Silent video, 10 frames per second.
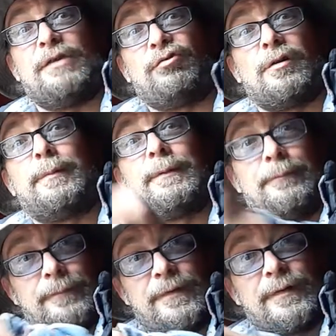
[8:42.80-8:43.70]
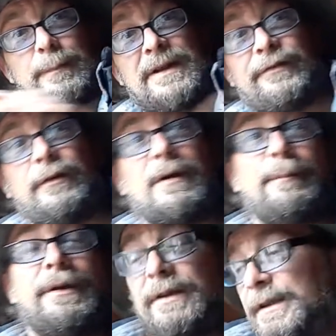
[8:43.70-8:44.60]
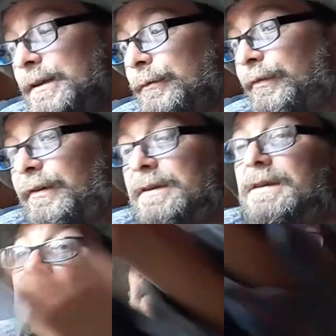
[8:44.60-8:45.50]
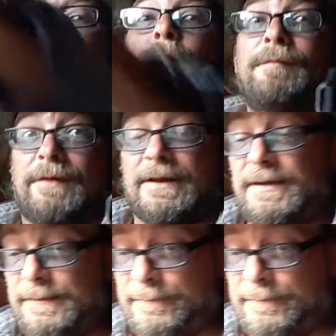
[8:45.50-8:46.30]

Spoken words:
job than the plastic wrapping that he used. Hopefully